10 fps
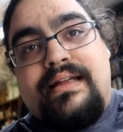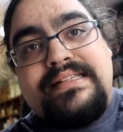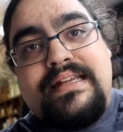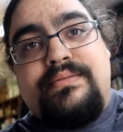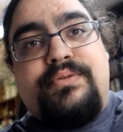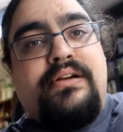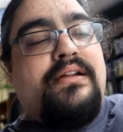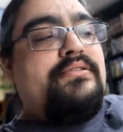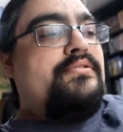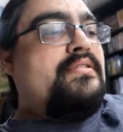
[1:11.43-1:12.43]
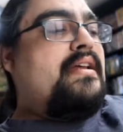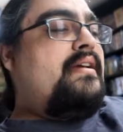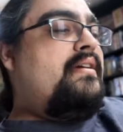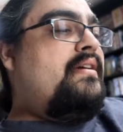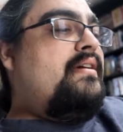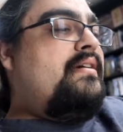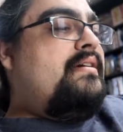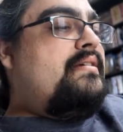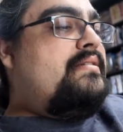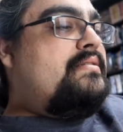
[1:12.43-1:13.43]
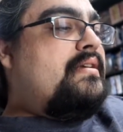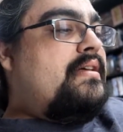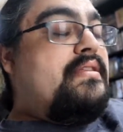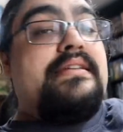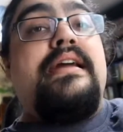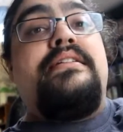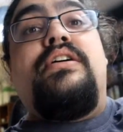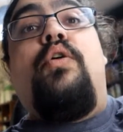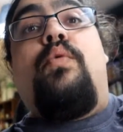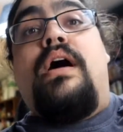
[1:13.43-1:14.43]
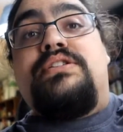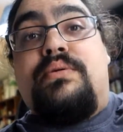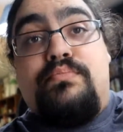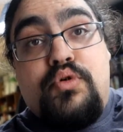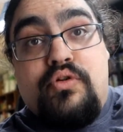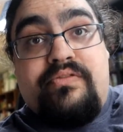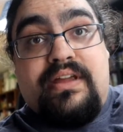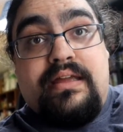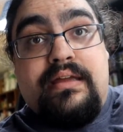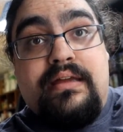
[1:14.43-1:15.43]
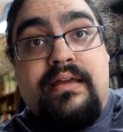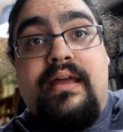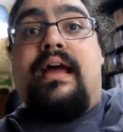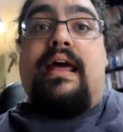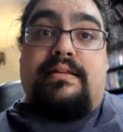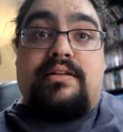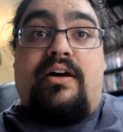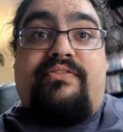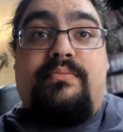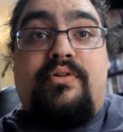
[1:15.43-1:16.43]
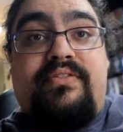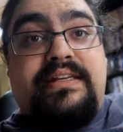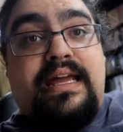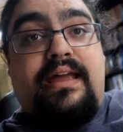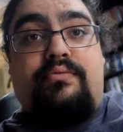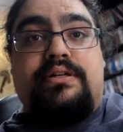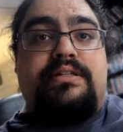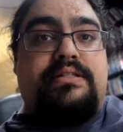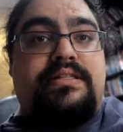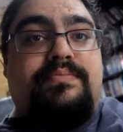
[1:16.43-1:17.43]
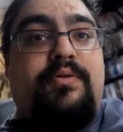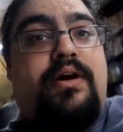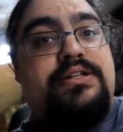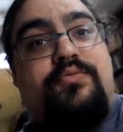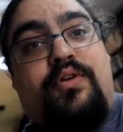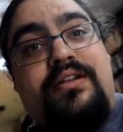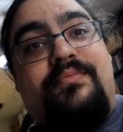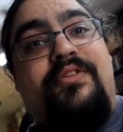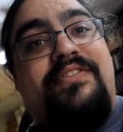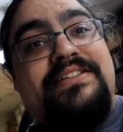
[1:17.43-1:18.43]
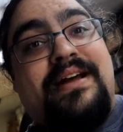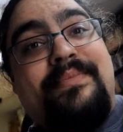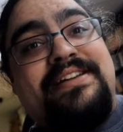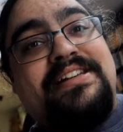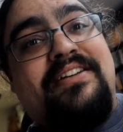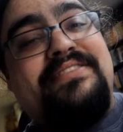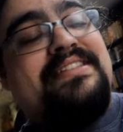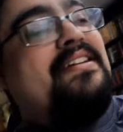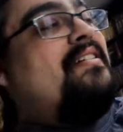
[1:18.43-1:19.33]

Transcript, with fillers: I tend to put it on Tuesday, is uh, the day to go watch a movie, and it's often movie day, which is just me watching one of the movies on my shelves here.